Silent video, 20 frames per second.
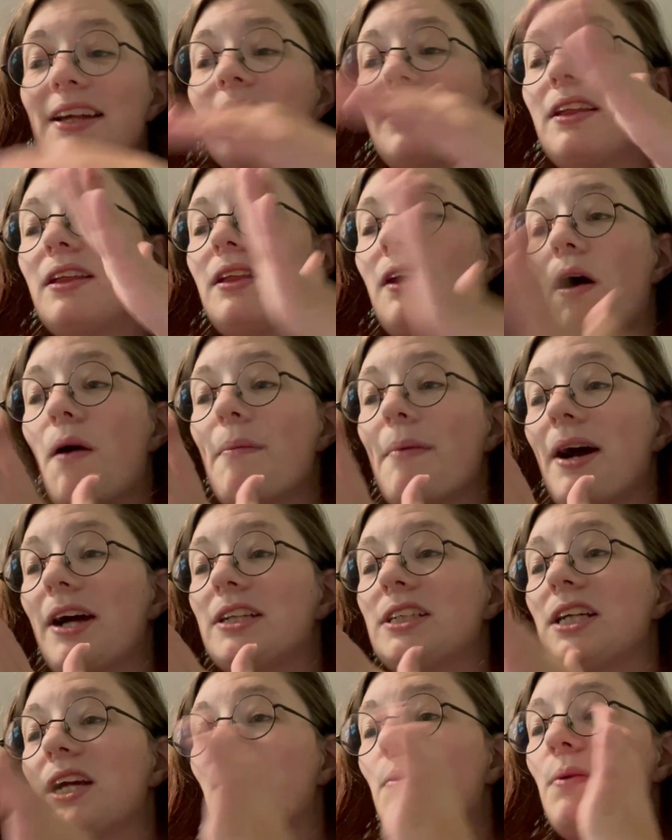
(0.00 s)
so
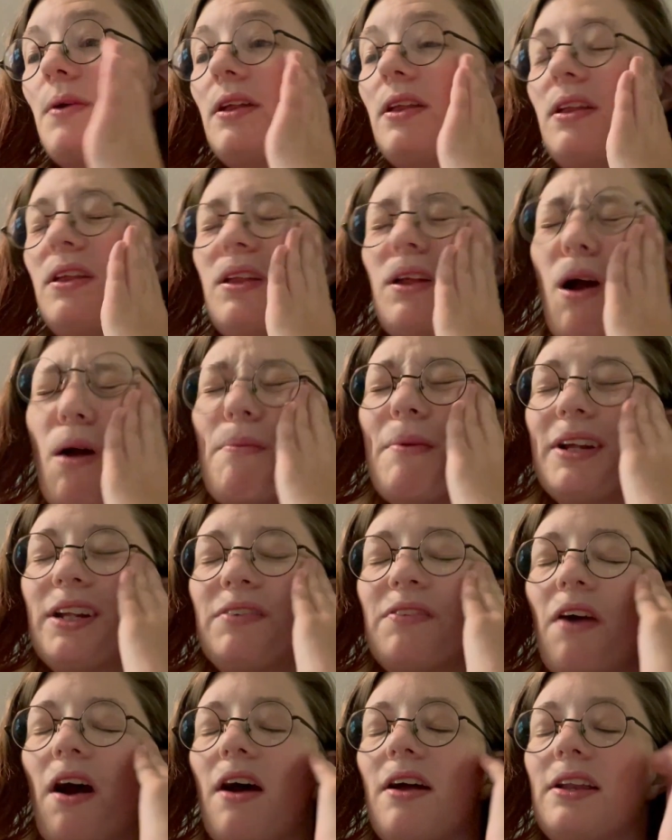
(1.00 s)
much. It was so much
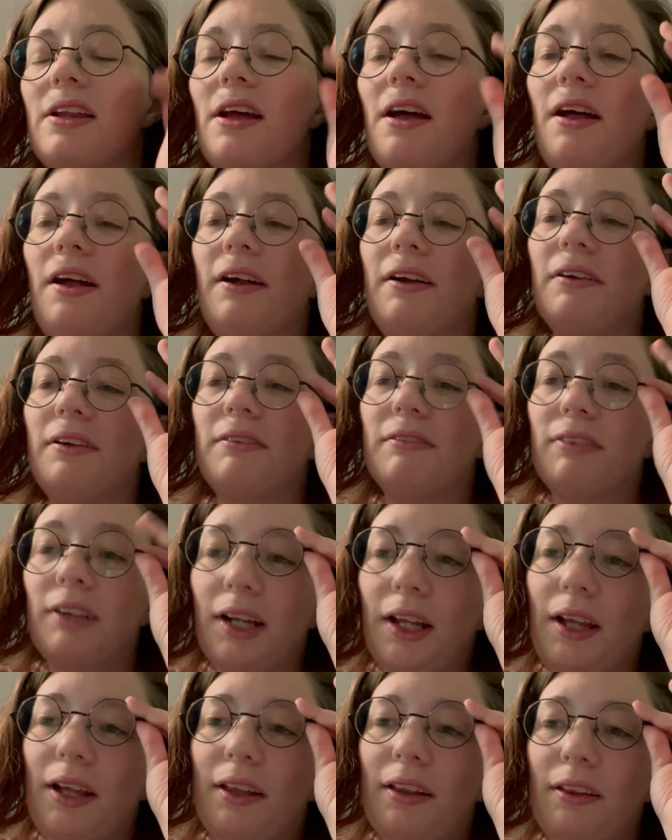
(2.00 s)
fun
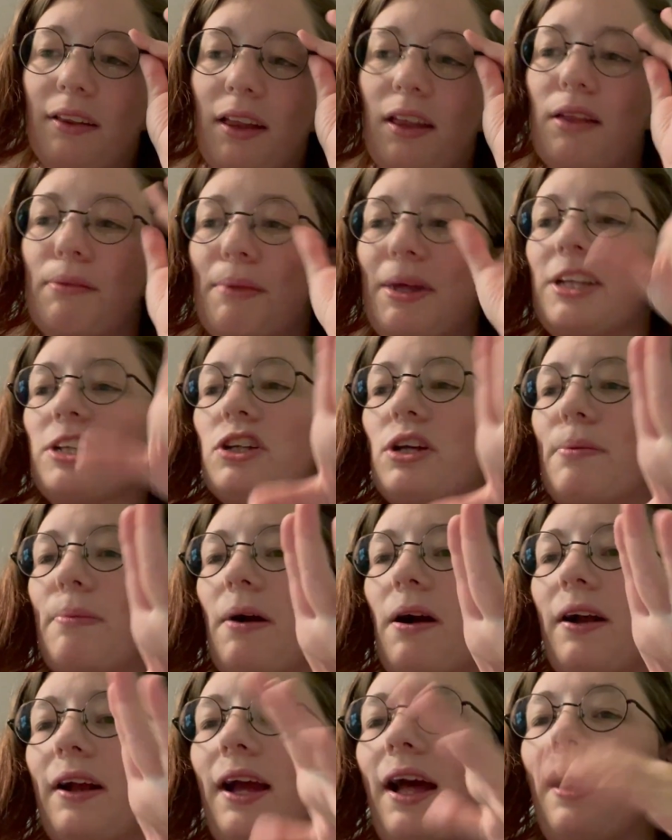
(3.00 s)
reading this mystery
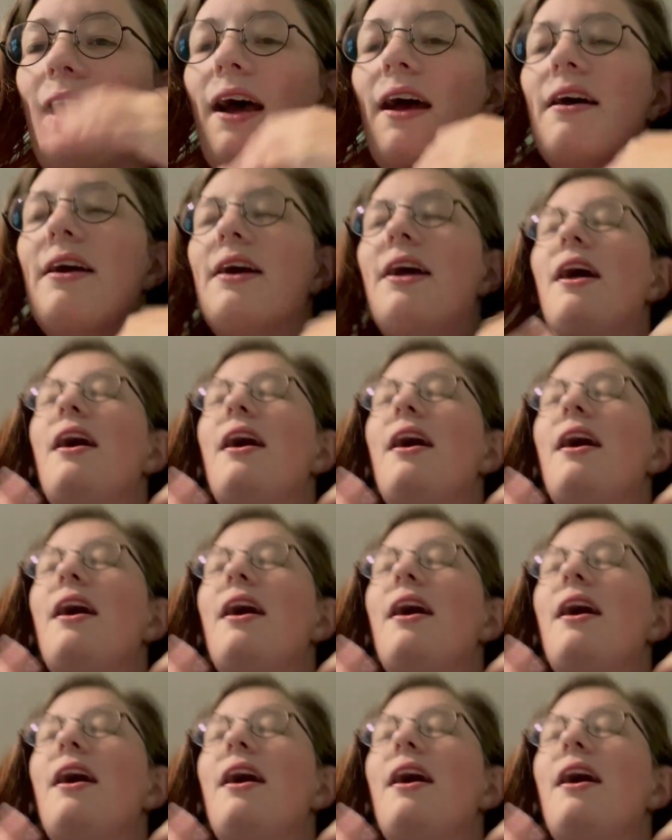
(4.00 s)
book, and I